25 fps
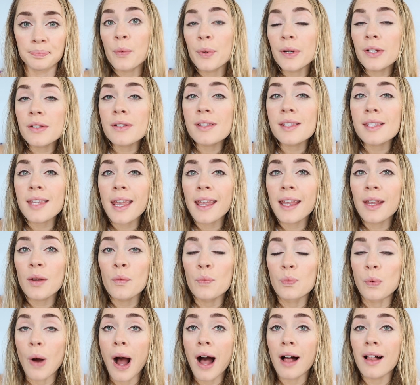I will say
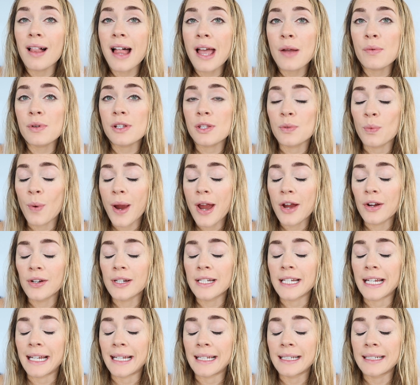while I was
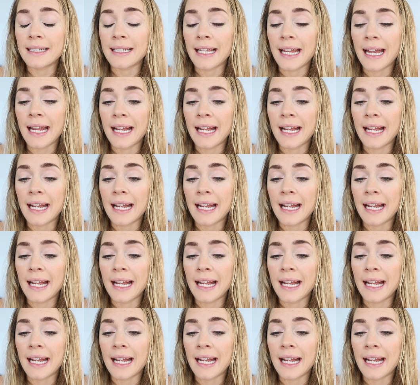wearing it,